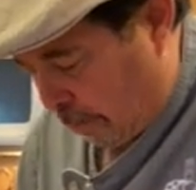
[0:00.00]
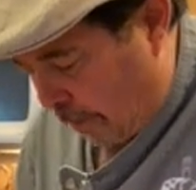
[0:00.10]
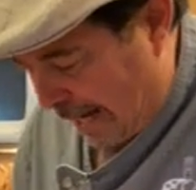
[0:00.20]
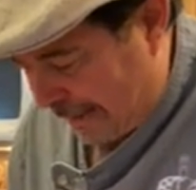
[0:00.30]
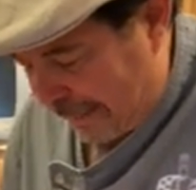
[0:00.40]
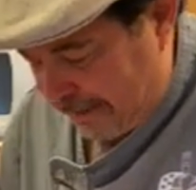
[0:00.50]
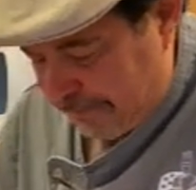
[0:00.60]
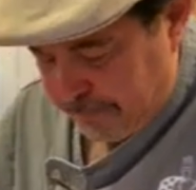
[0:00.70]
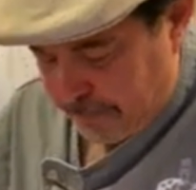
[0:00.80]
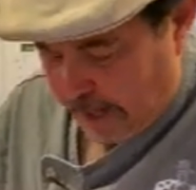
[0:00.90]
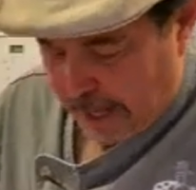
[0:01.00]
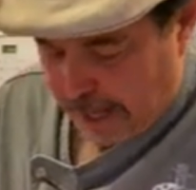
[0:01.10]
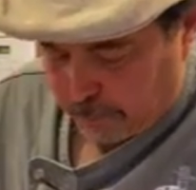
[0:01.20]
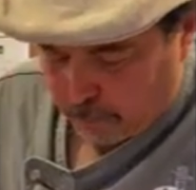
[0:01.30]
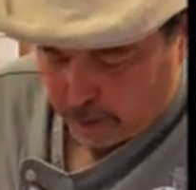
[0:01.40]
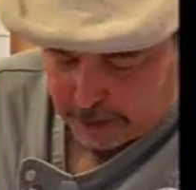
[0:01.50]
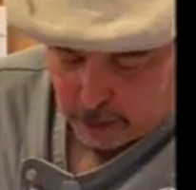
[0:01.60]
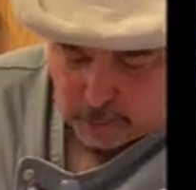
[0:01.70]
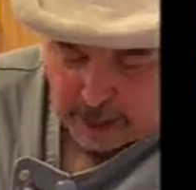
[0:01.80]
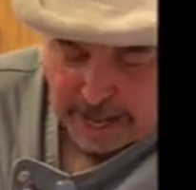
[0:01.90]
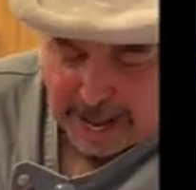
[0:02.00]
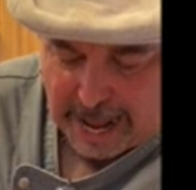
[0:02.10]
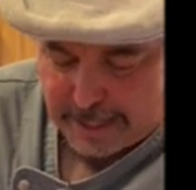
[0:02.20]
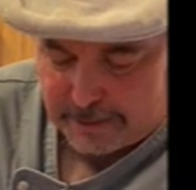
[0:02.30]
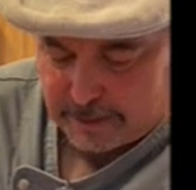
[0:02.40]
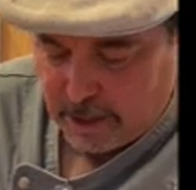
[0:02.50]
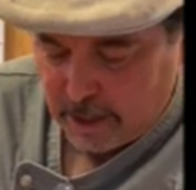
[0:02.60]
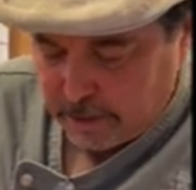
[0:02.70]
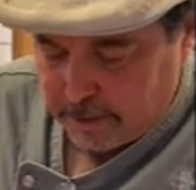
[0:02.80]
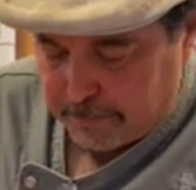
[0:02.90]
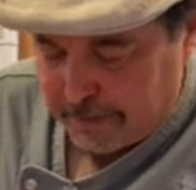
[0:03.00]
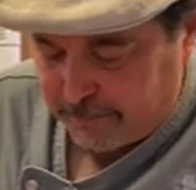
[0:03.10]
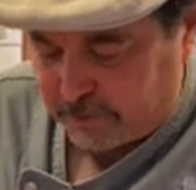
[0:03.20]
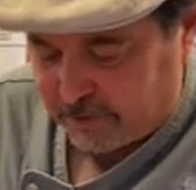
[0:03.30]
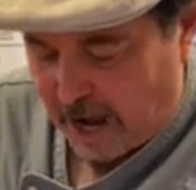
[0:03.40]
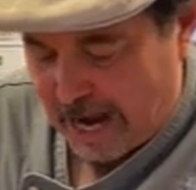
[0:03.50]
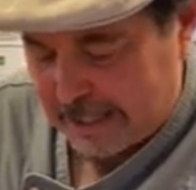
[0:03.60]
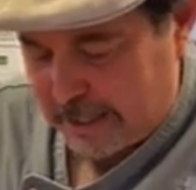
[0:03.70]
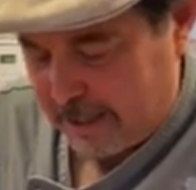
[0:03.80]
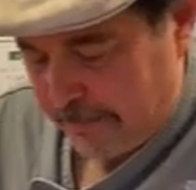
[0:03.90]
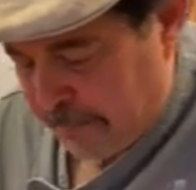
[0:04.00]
the brandy and when I go to add the beef stock